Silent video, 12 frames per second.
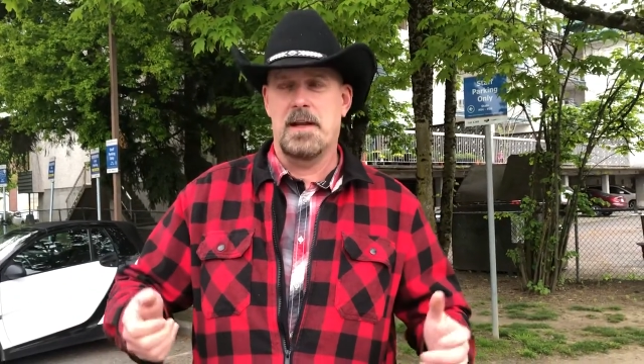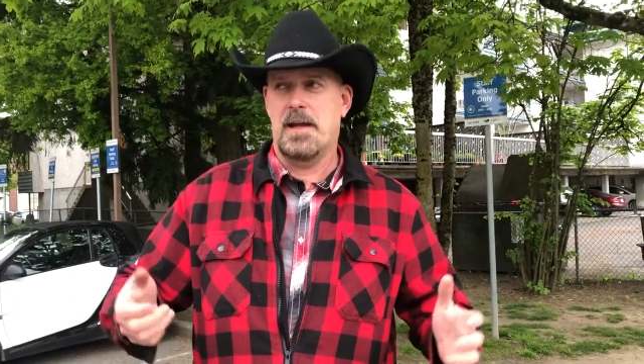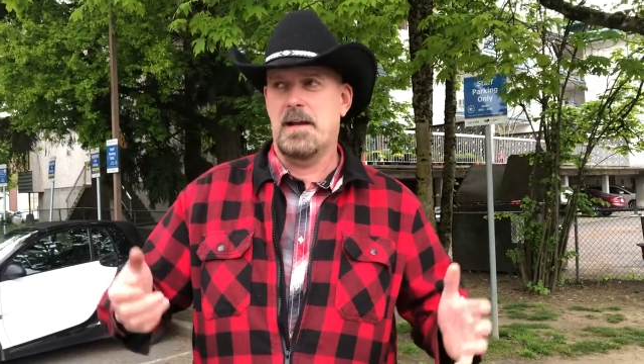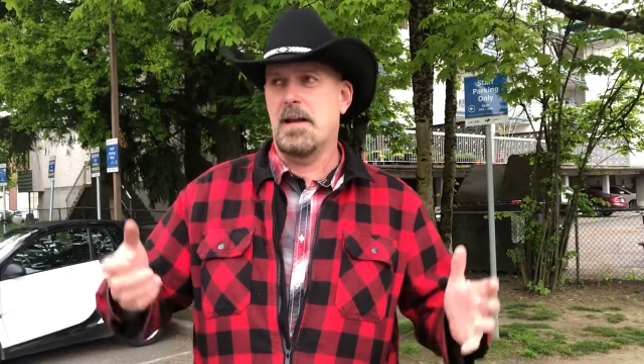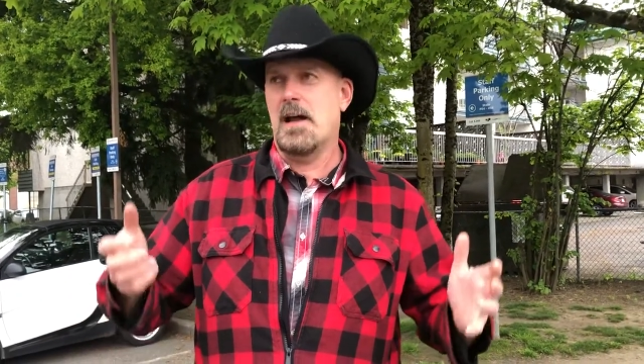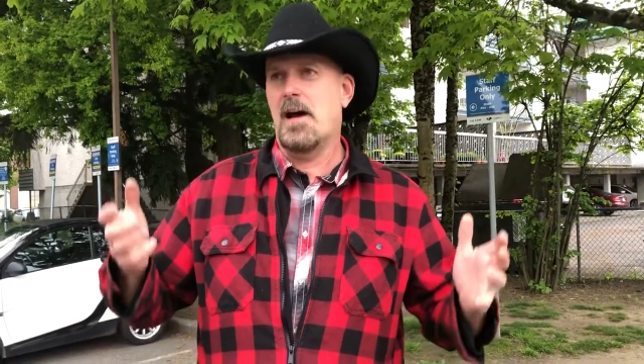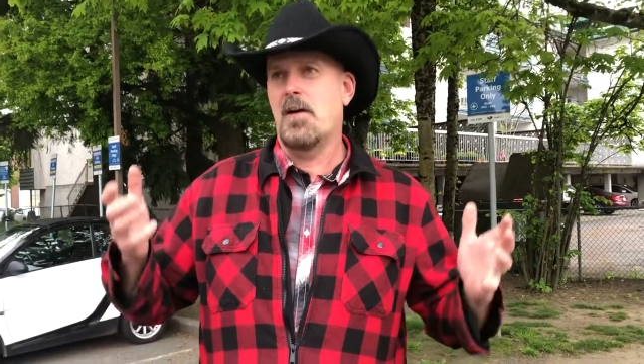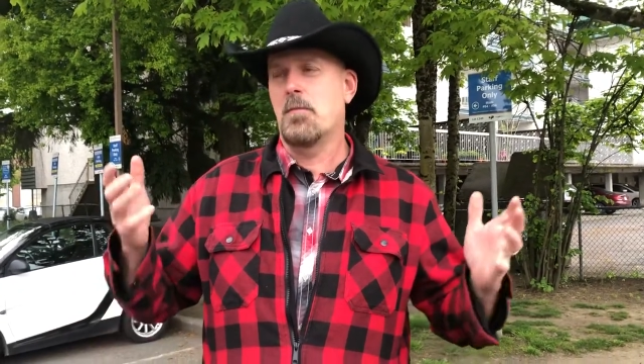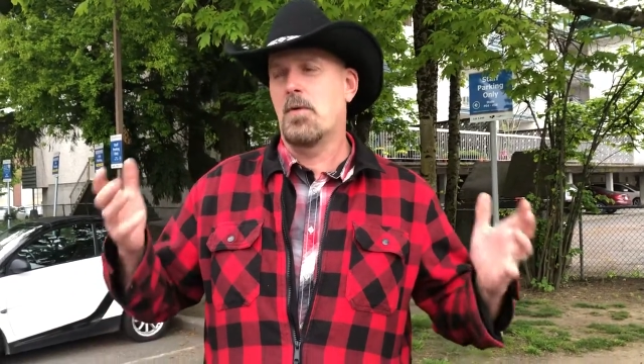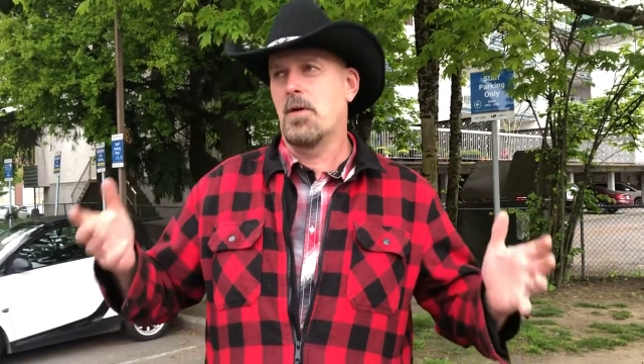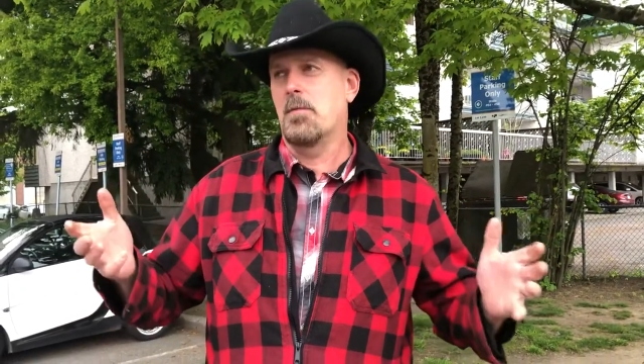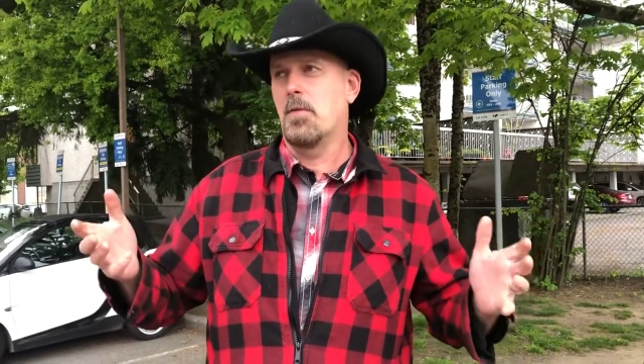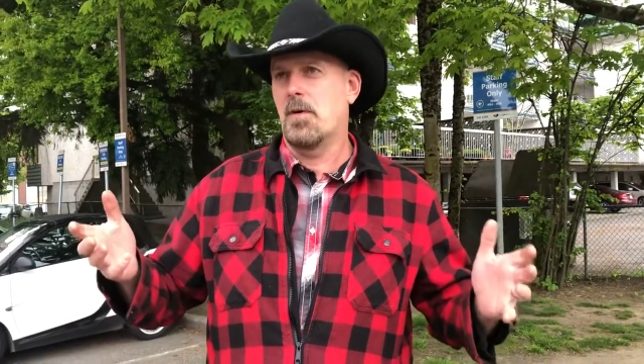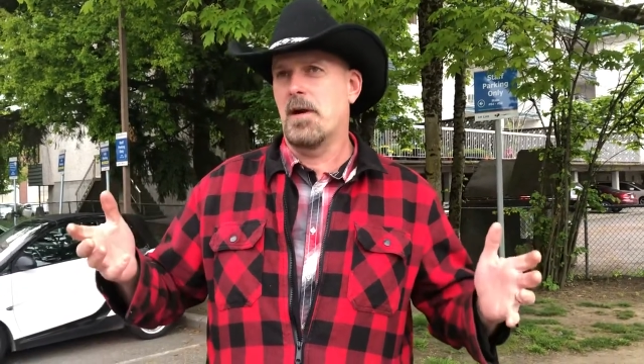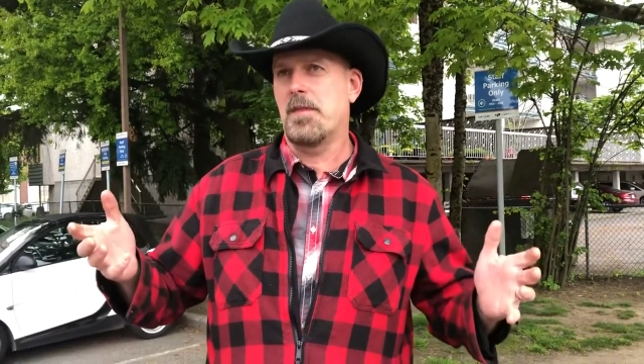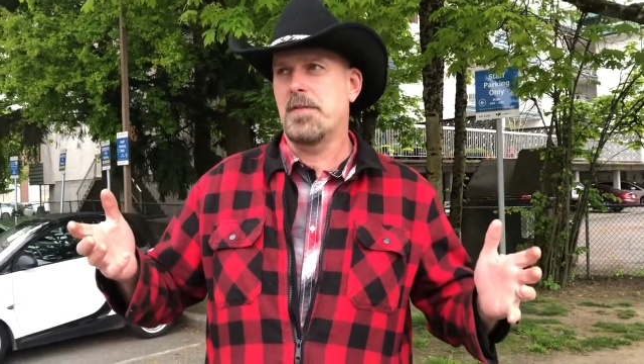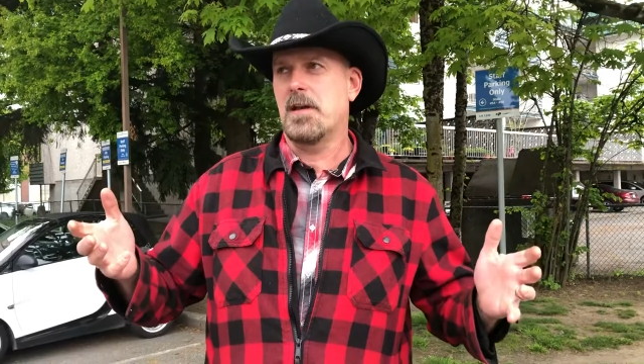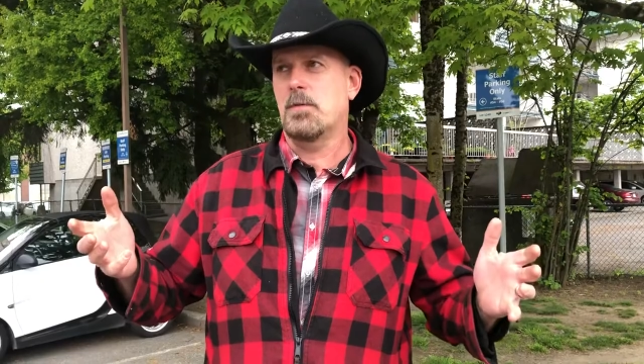And now more and more,
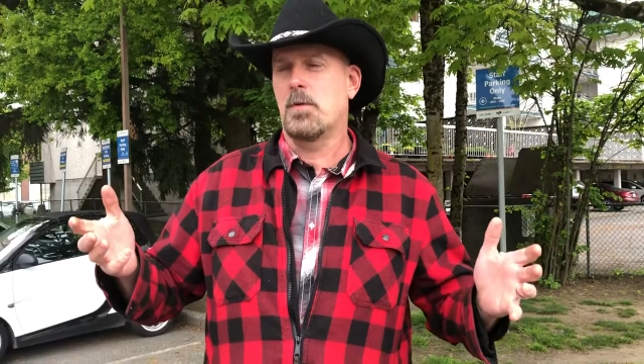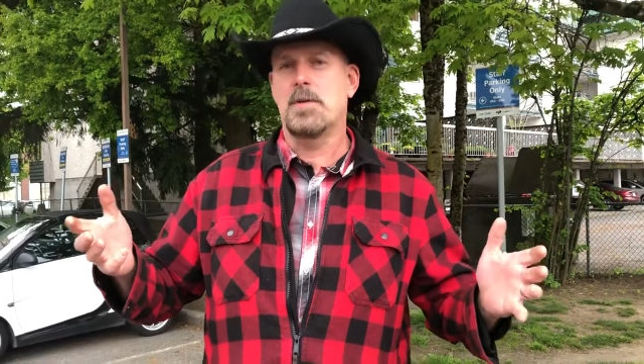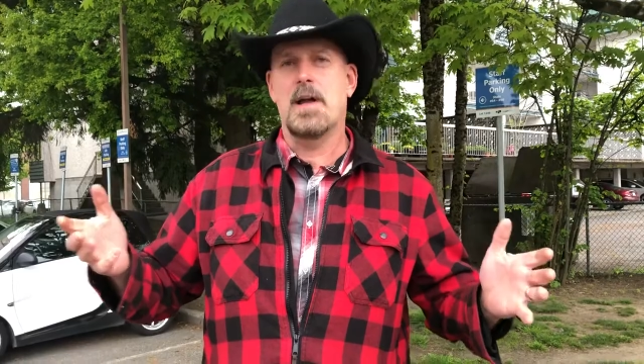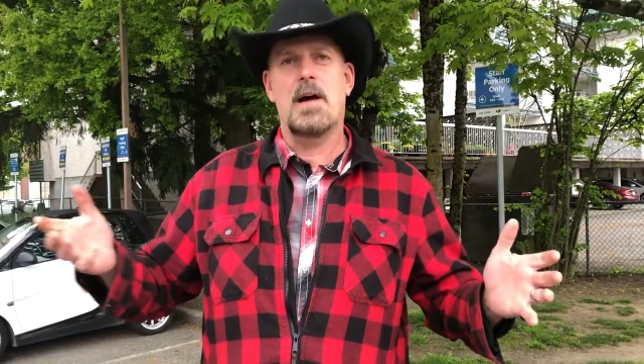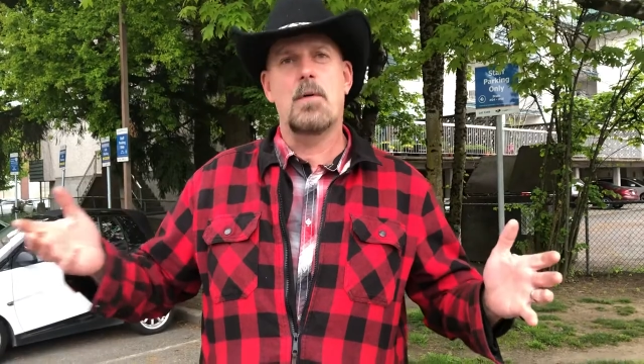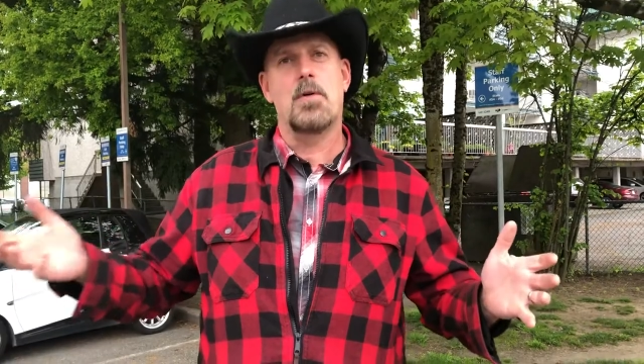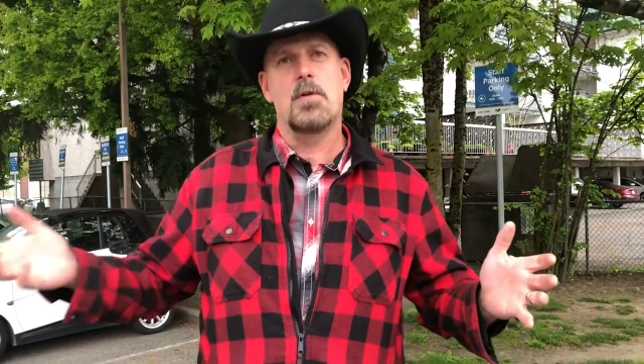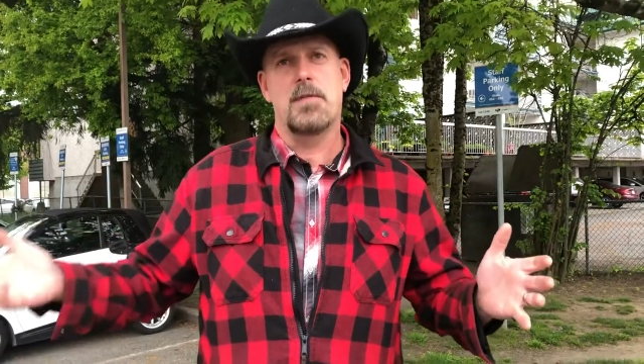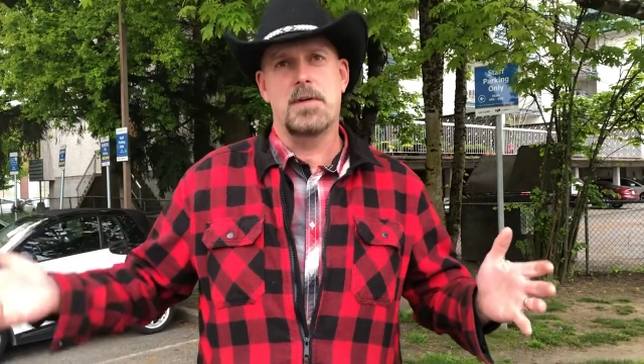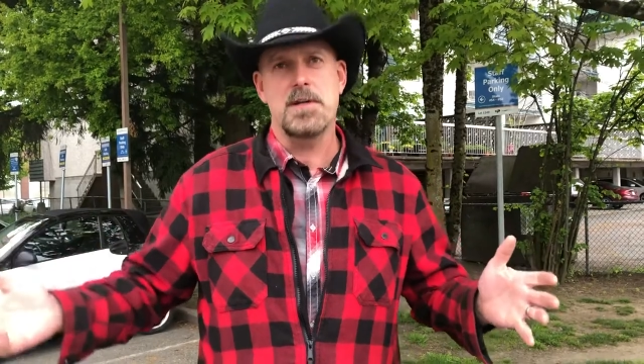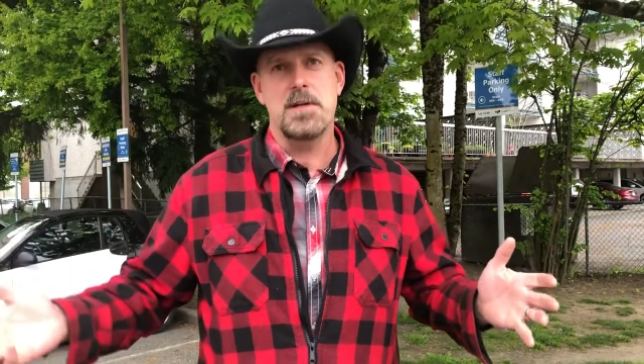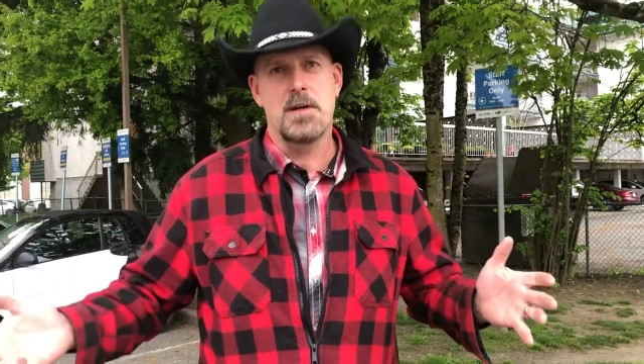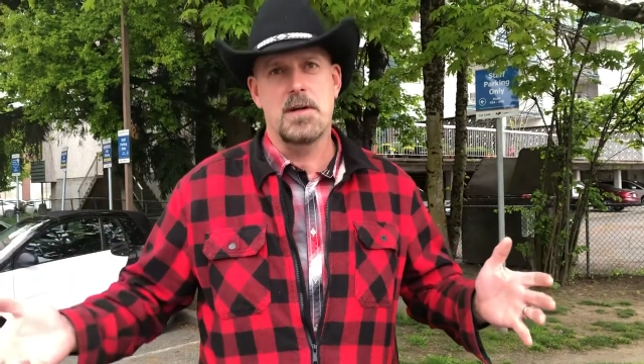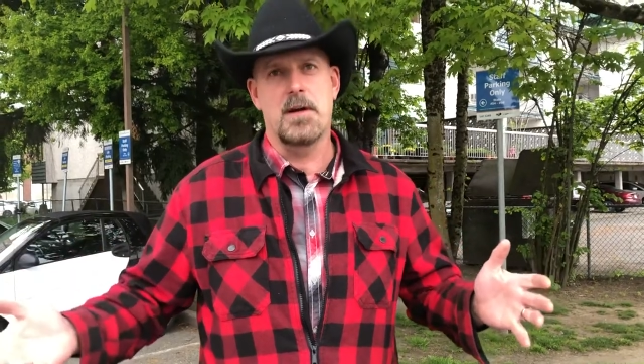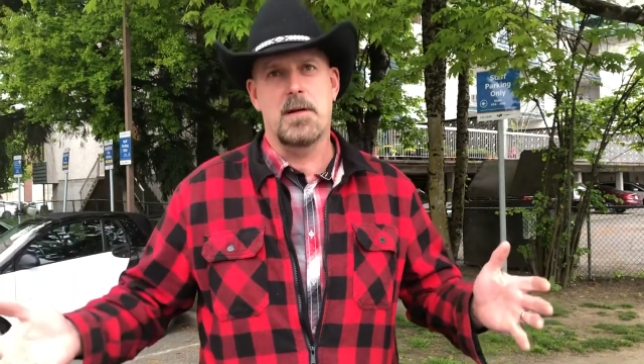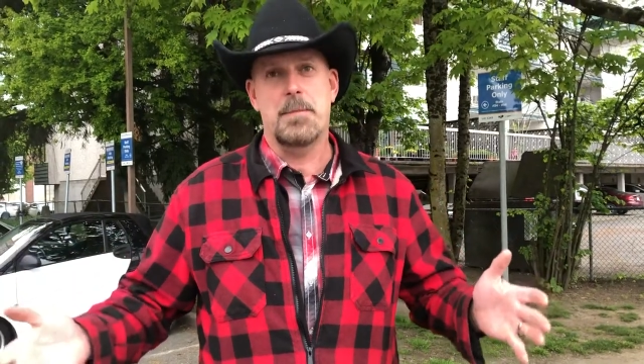I think, well, now we're over a year.